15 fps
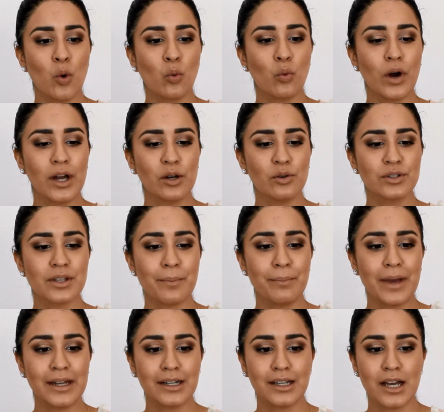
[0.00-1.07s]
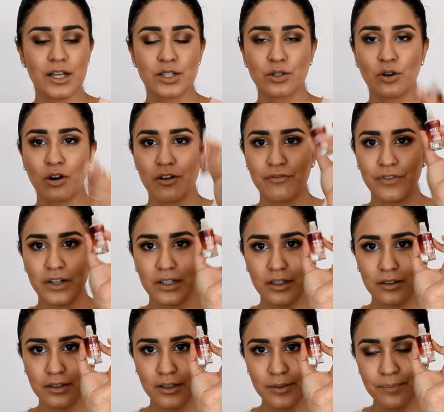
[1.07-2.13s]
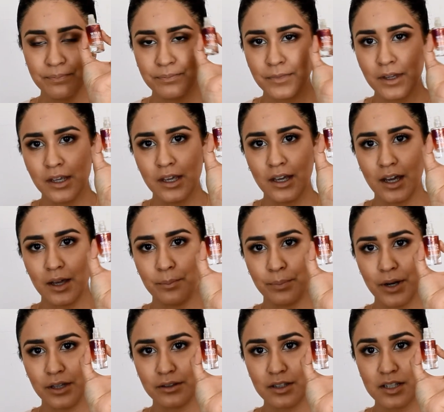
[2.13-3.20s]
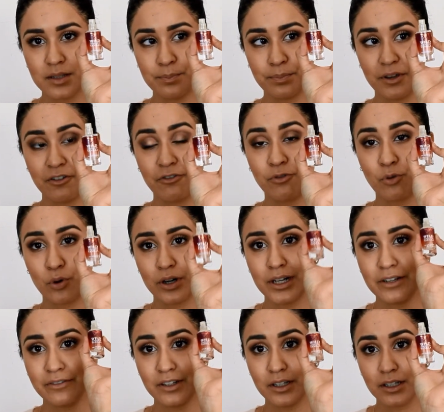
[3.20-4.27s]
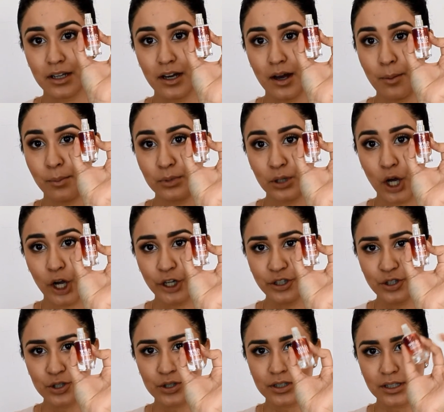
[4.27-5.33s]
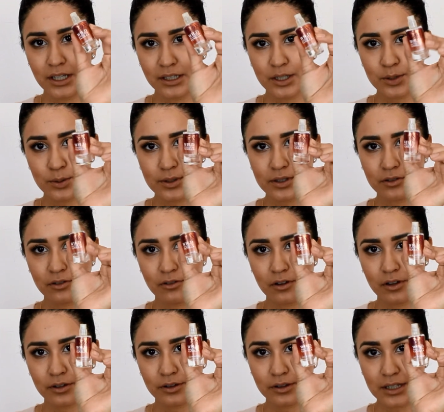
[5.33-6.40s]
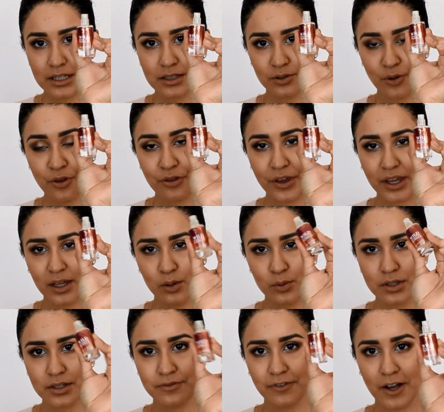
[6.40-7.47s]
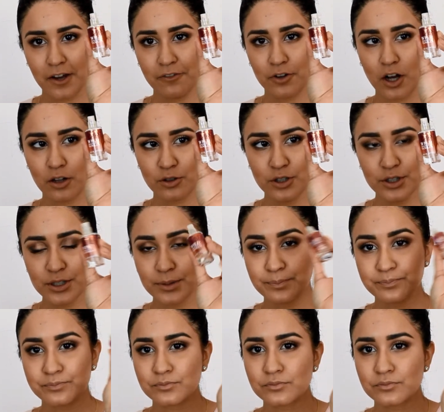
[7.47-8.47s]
Wild Madagascar Vanilla. I bought this before it even um, launched, and this was little, this little thing was five dollars,